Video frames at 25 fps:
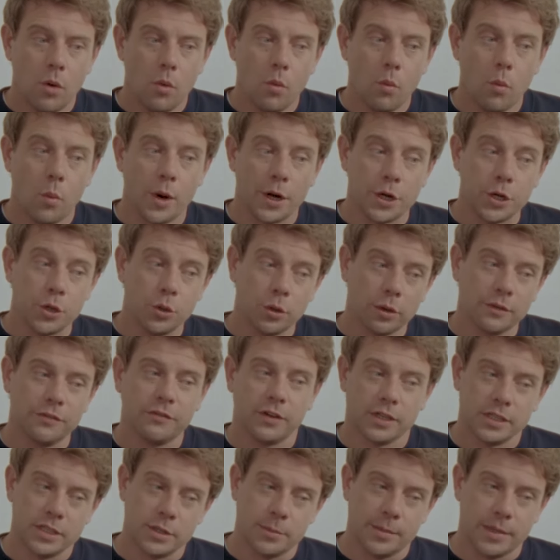where your
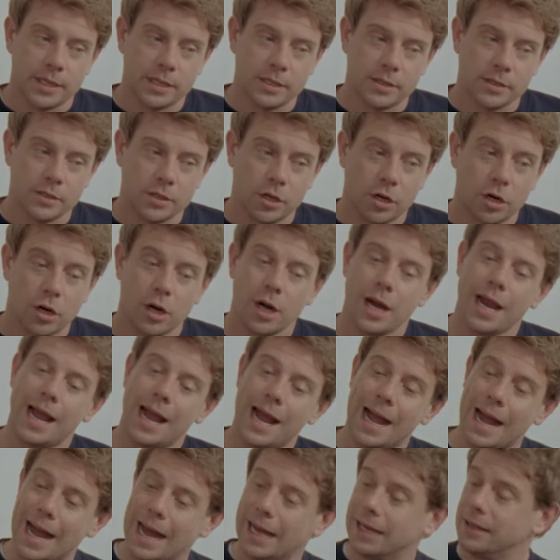fundamentals are
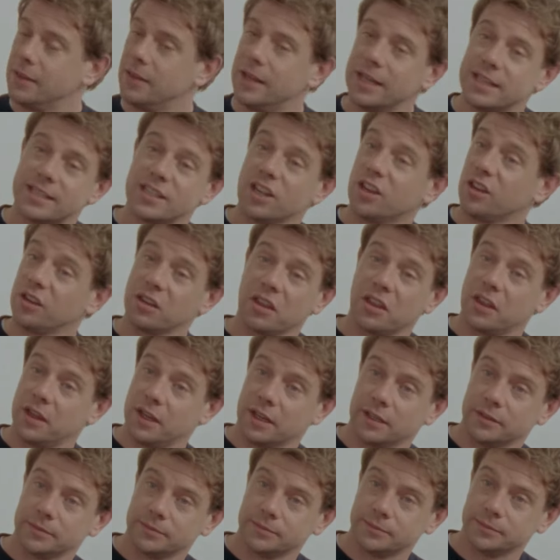and this other
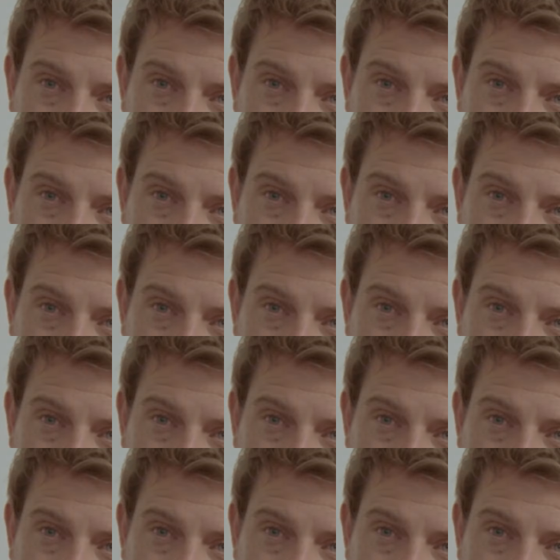thing,